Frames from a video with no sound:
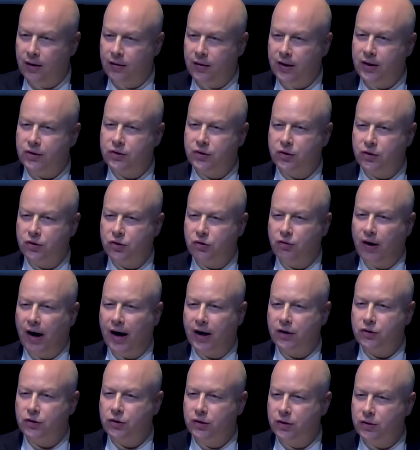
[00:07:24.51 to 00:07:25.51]
These
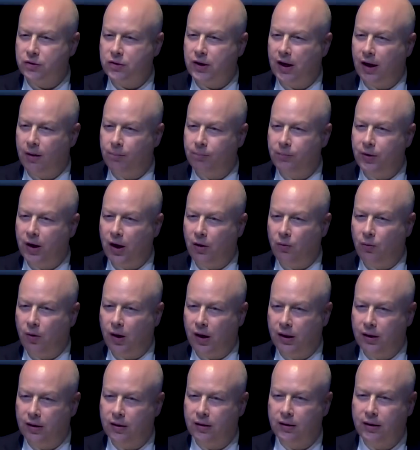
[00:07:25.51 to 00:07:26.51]
distractions help no
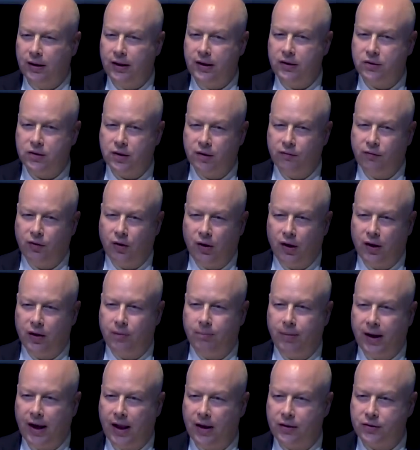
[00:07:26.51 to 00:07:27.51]
one, least of all the
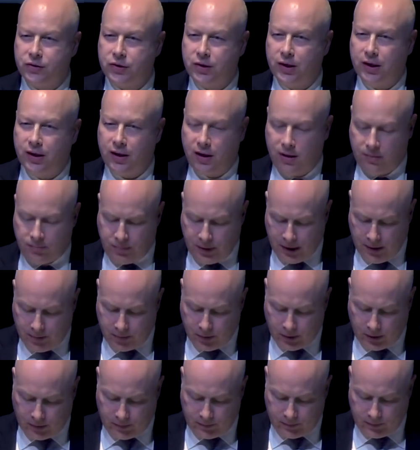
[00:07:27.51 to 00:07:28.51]
Palestinian
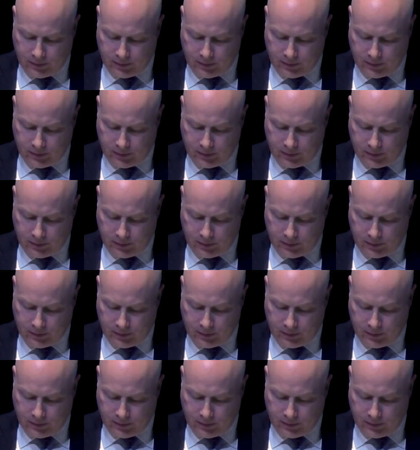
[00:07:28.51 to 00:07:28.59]
people.